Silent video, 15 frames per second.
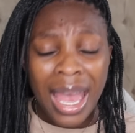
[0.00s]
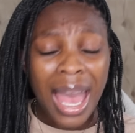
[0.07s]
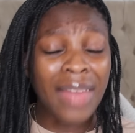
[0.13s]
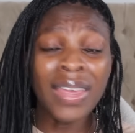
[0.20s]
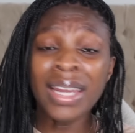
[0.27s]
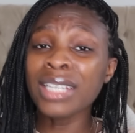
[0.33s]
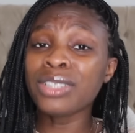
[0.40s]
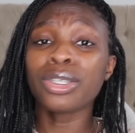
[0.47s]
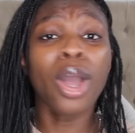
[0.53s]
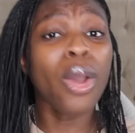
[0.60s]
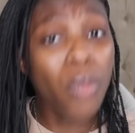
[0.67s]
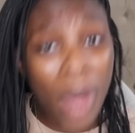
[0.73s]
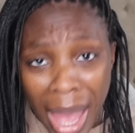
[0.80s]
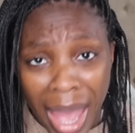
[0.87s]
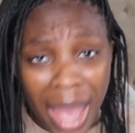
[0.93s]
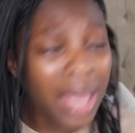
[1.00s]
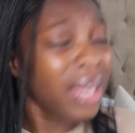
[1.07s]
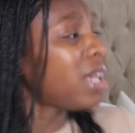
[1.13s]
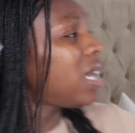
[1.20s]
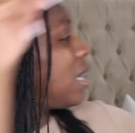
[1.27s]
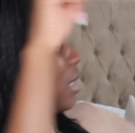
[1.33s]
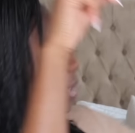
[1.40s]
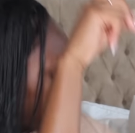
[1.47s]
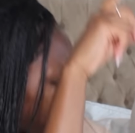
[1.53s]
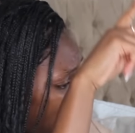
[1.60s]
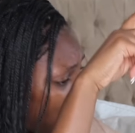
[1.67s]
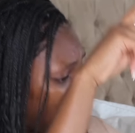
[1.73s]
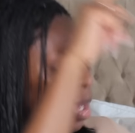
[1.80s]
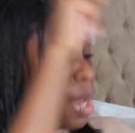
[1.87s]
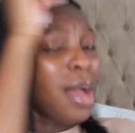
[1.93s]
And they need to go where? In the
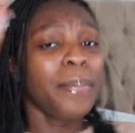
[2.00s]
bin.